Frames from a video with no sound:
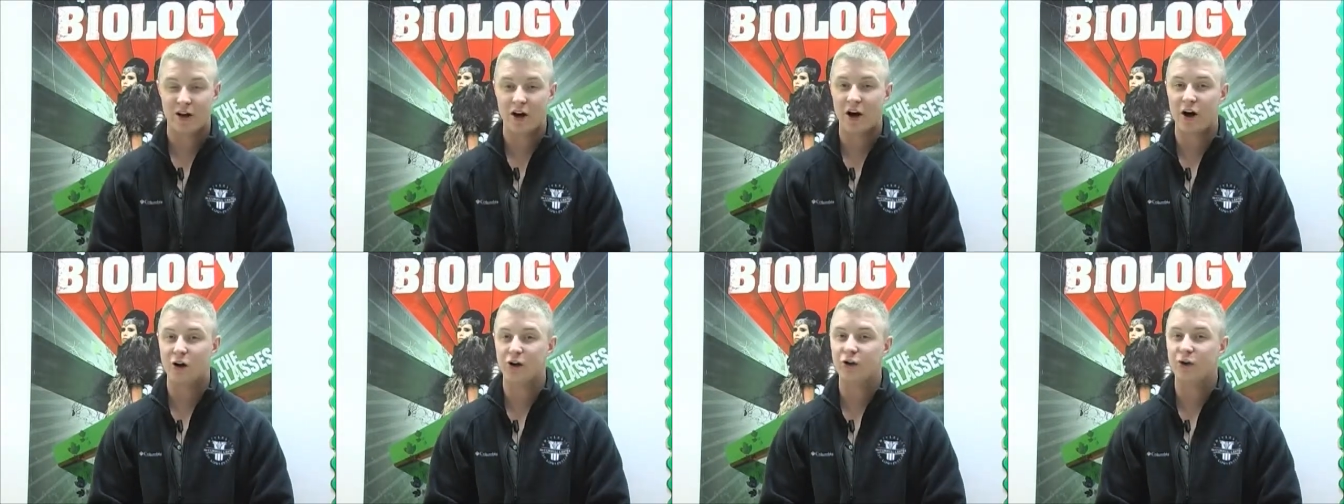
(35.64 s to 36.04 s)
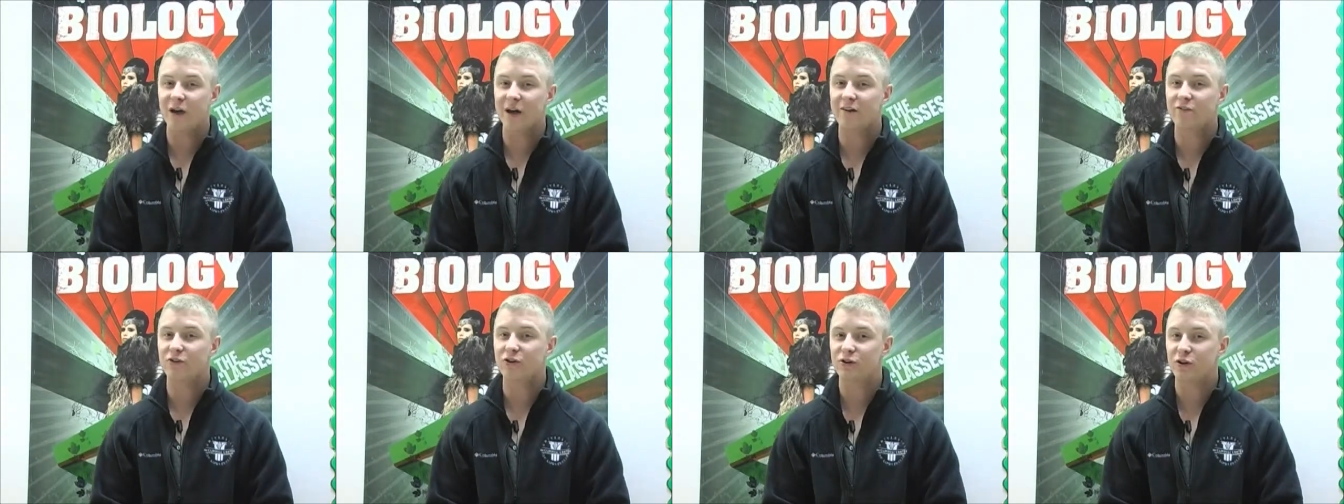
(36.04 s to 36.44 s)
All you
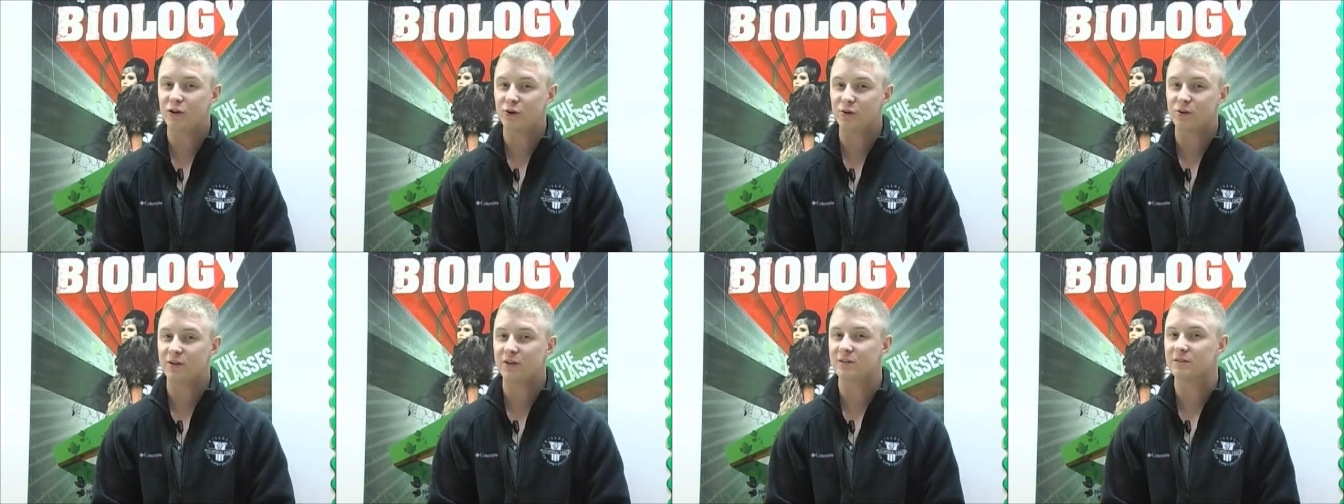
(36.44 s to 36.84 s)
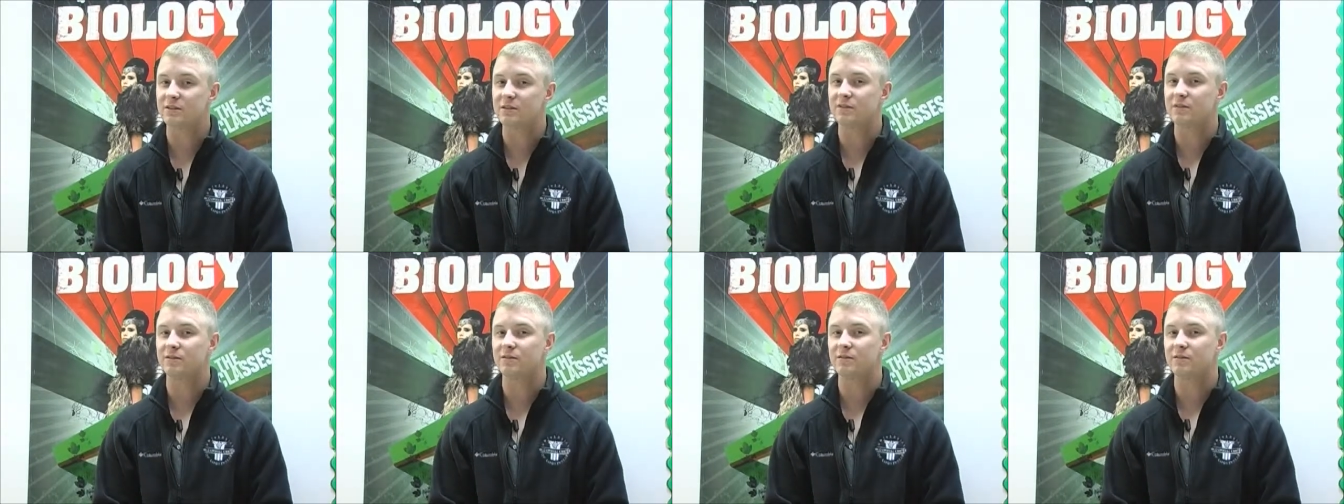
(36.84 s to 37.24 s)
have to do
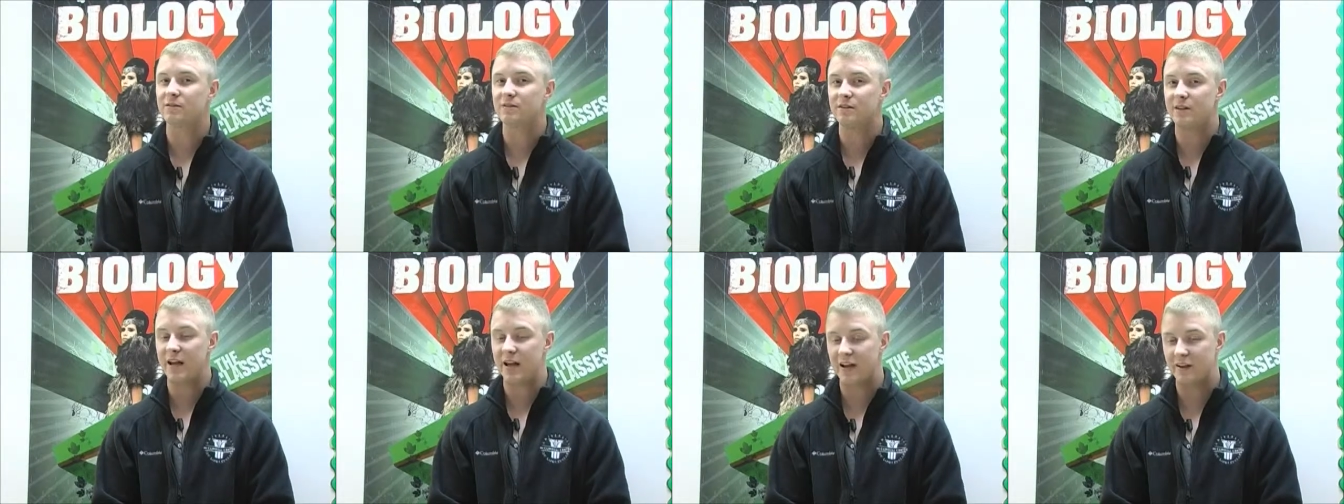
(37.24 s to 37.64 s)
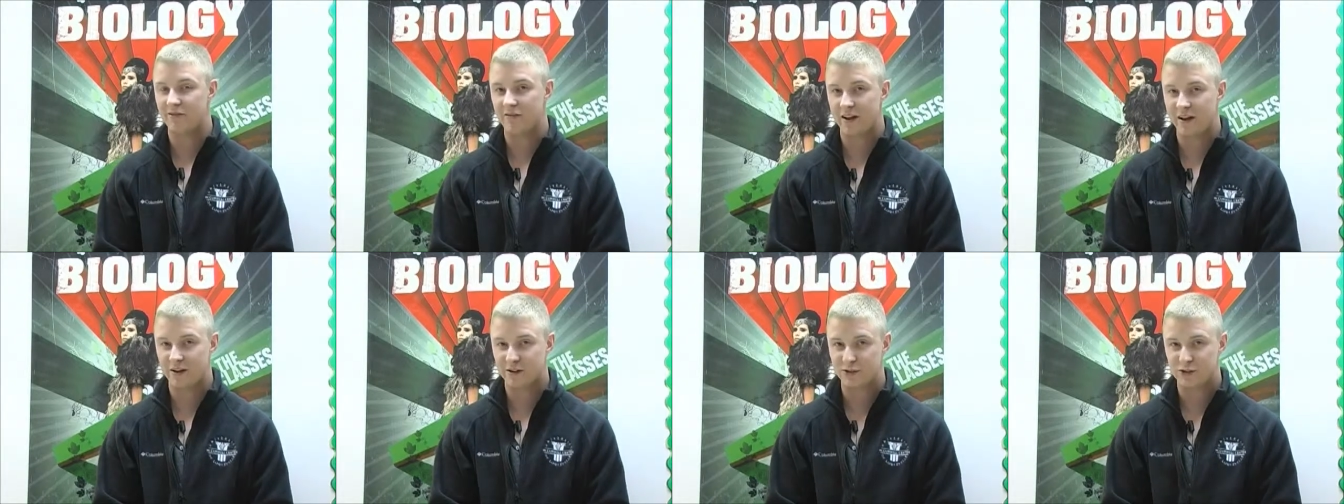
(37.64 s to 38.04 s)
is take
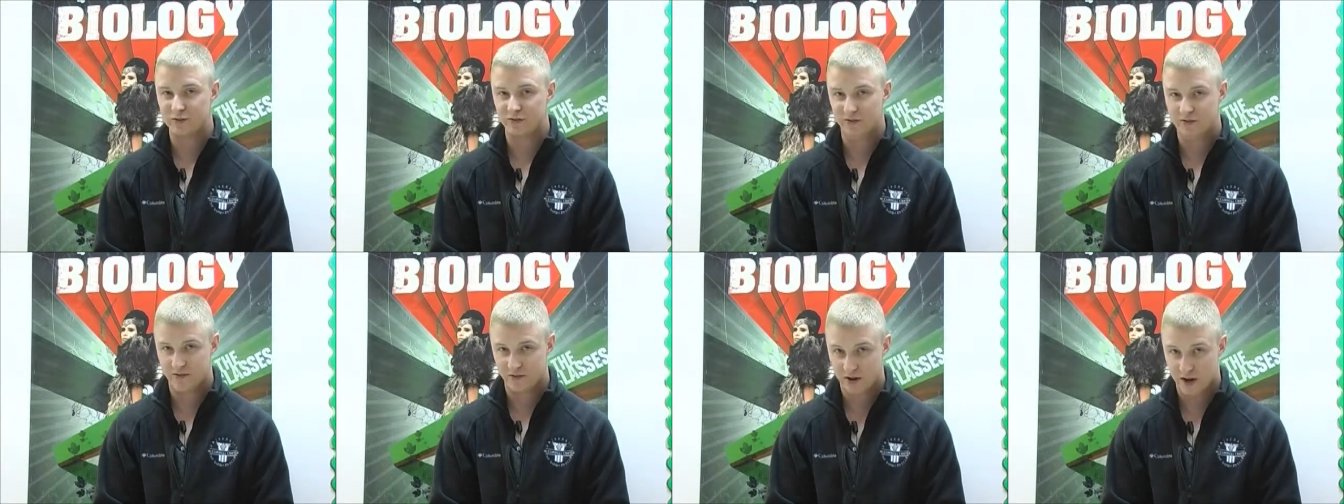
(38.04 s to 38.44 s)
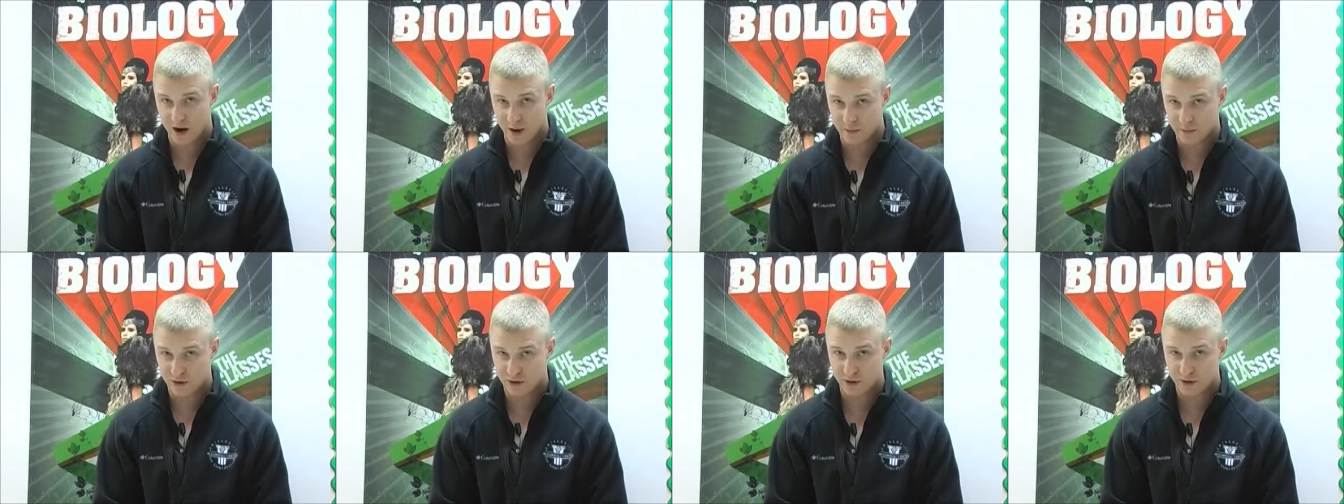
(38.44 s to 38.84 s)
advantage of
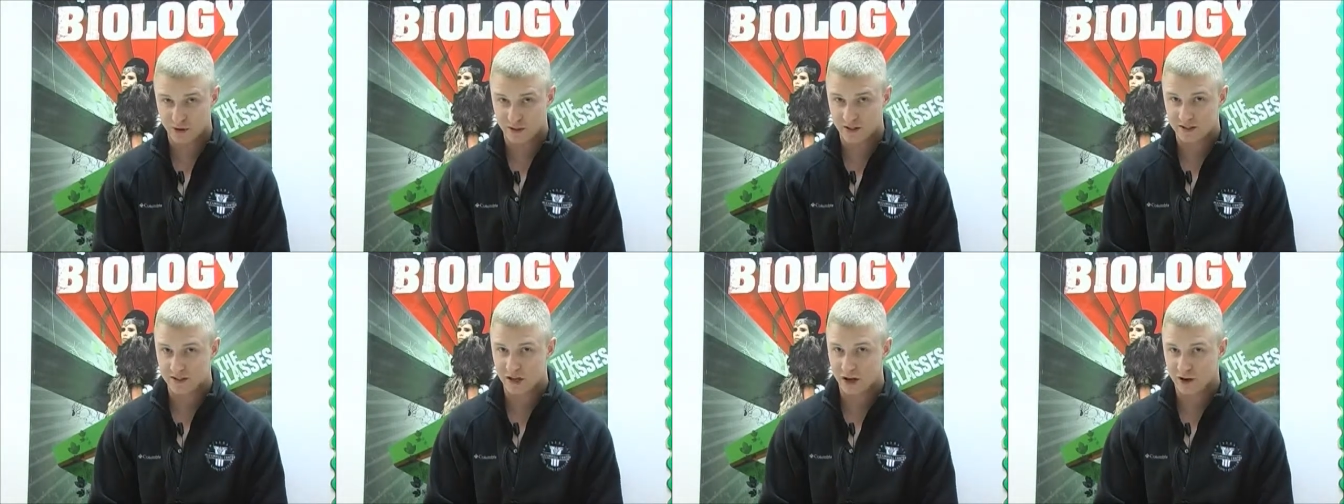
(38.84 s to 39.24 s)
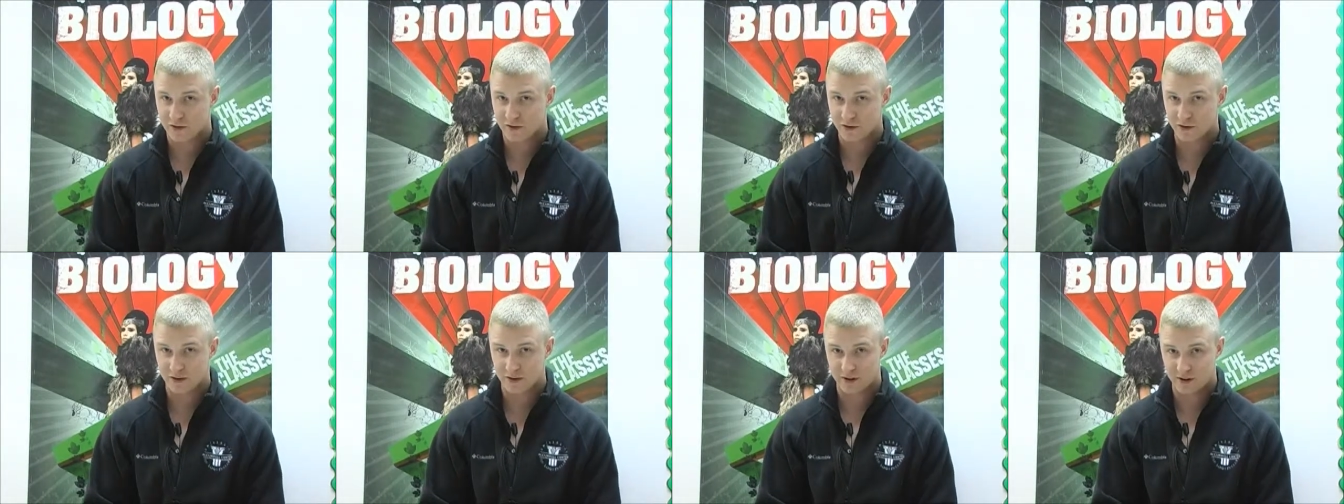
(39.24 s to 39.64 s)
opportunities
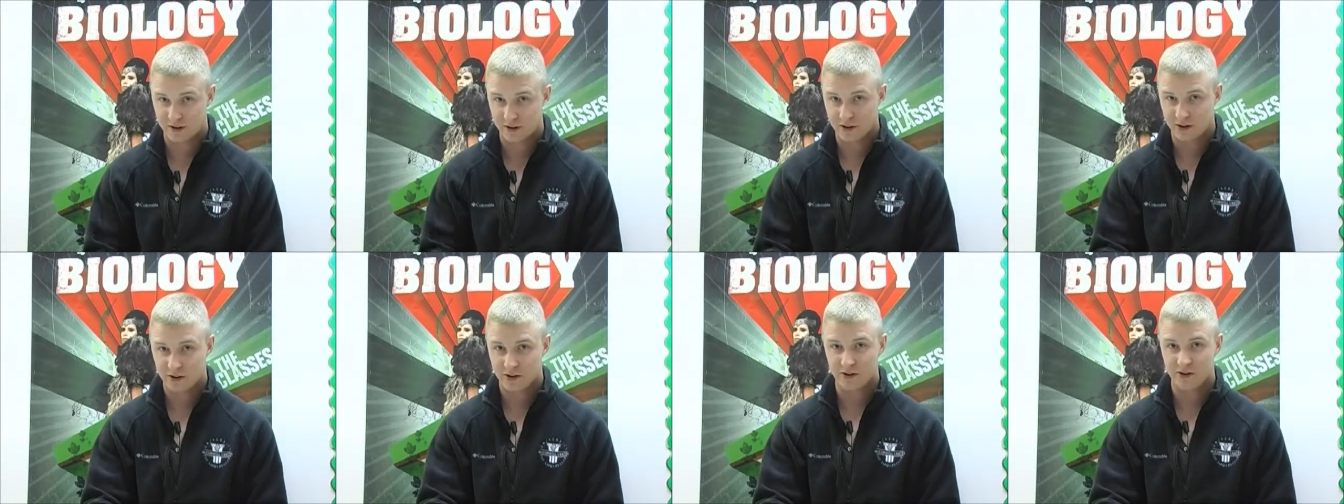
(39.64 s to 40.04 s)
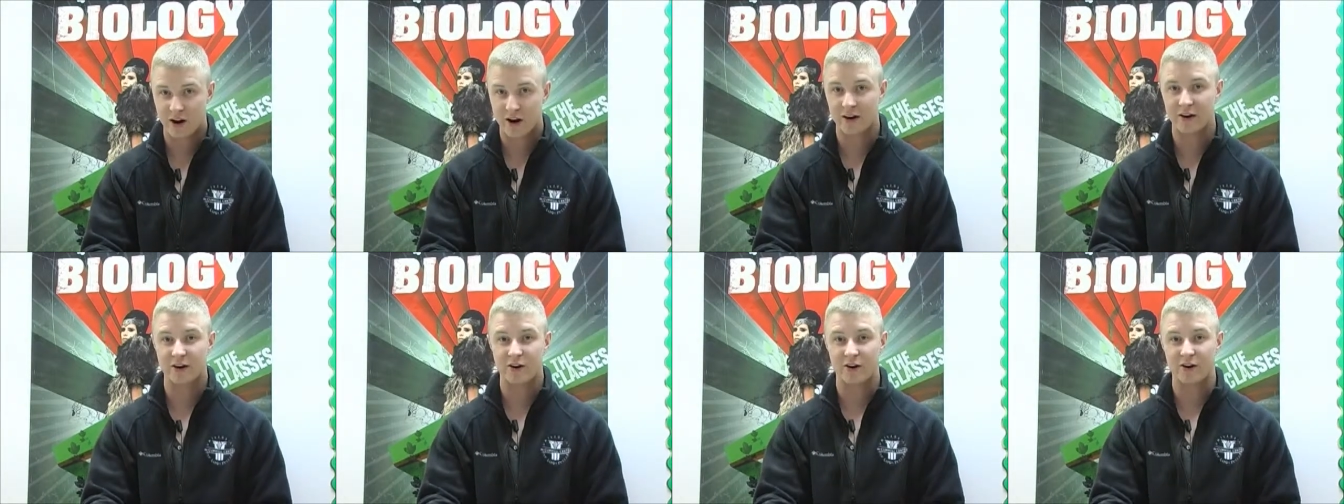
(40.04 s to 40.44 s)
offered
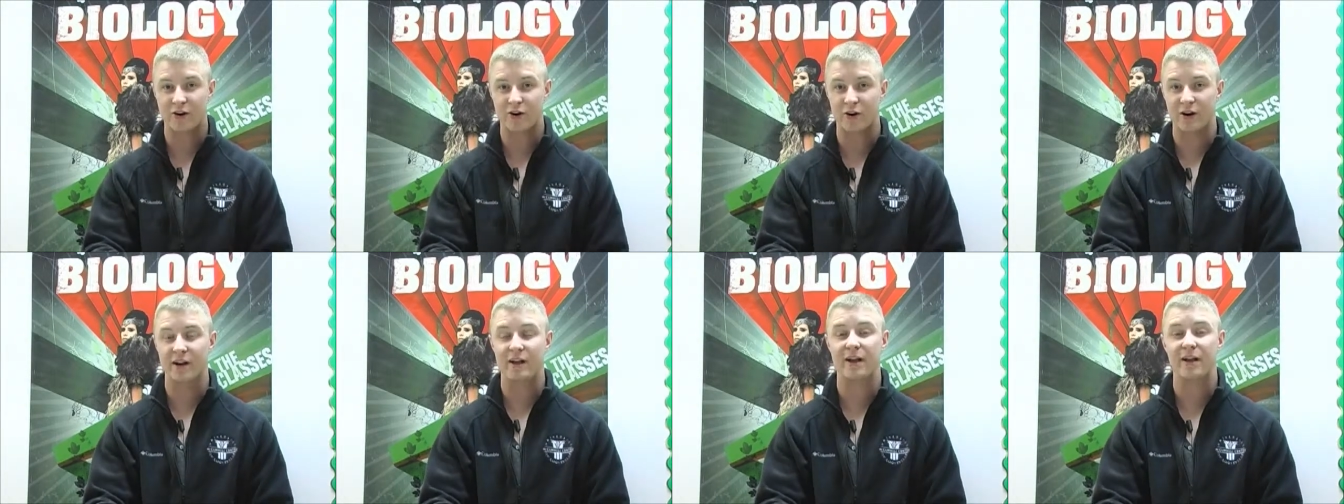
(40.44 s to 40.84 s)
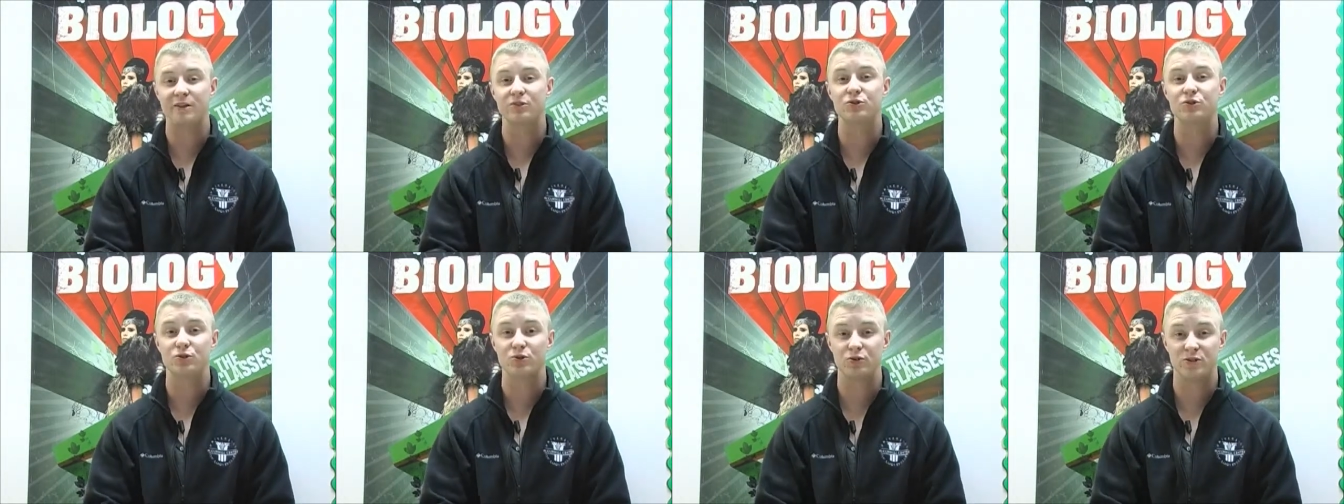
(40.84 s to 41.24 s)
right here at Green County
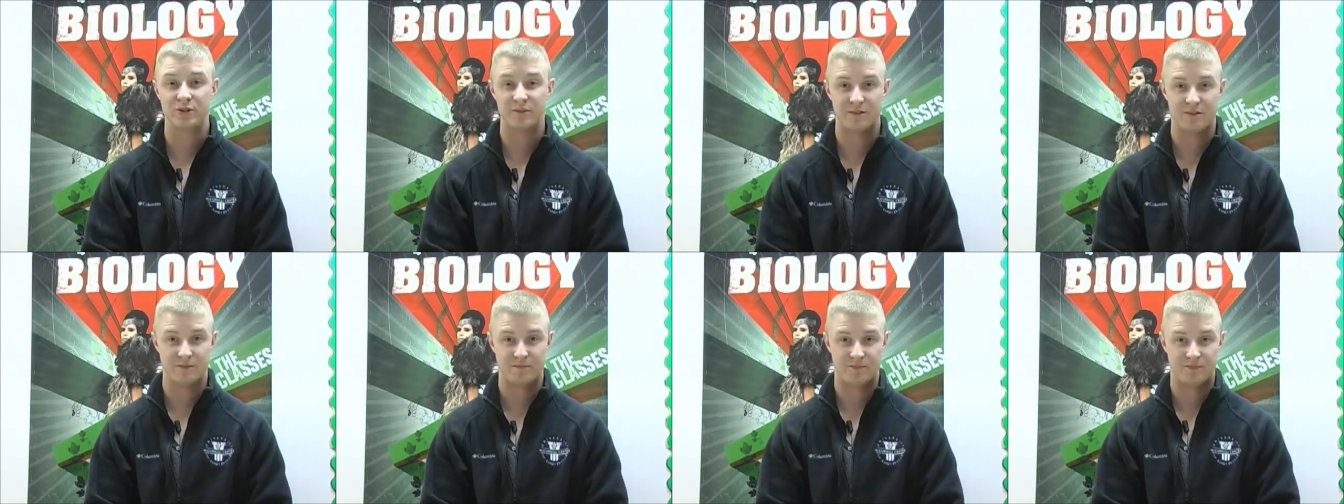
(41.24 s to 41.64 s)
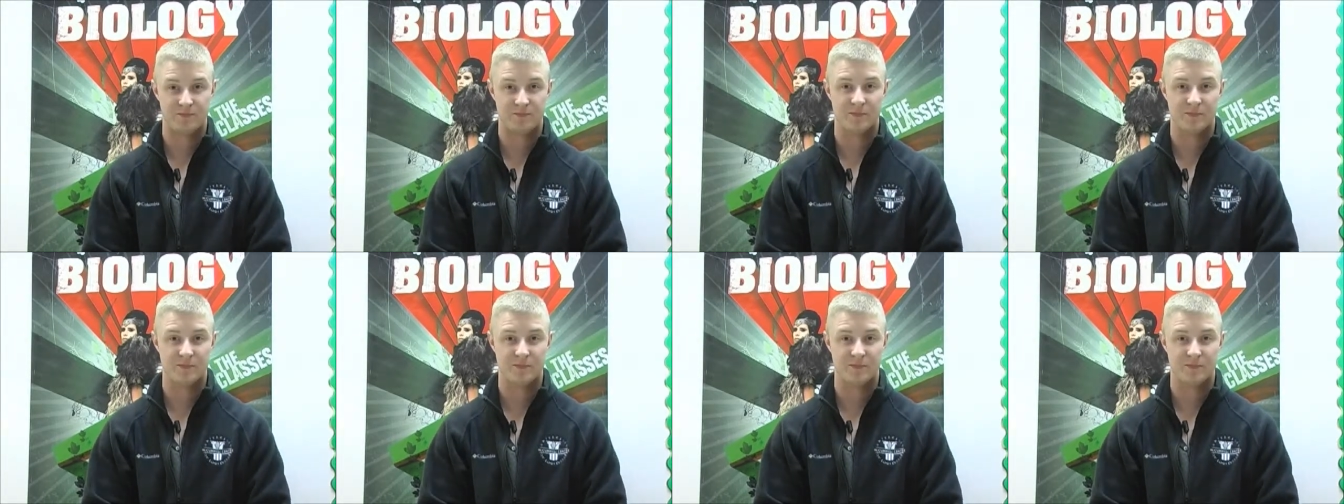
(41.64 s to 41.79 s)
School System.